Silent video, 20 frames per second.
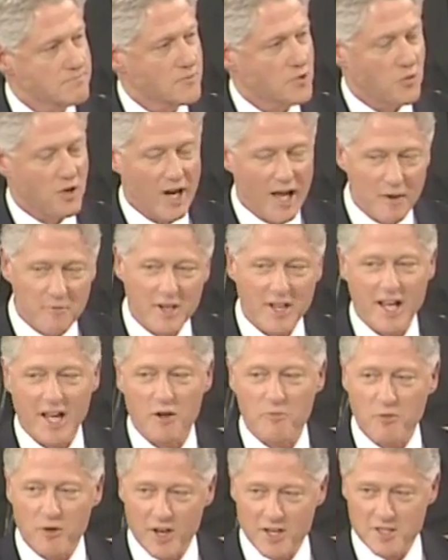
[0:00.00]
When I
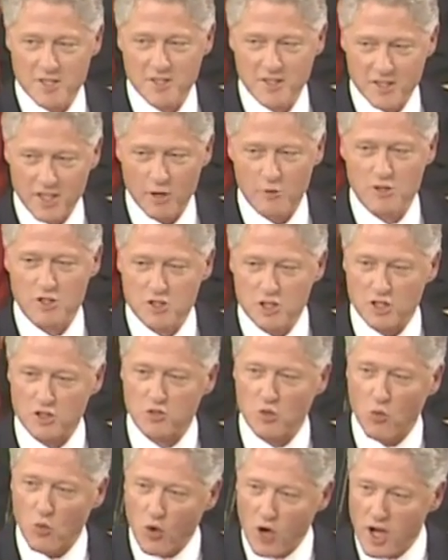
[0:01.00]
became president, there was just
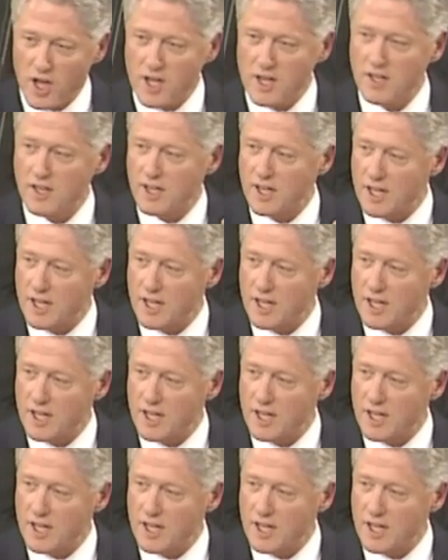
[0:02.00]
one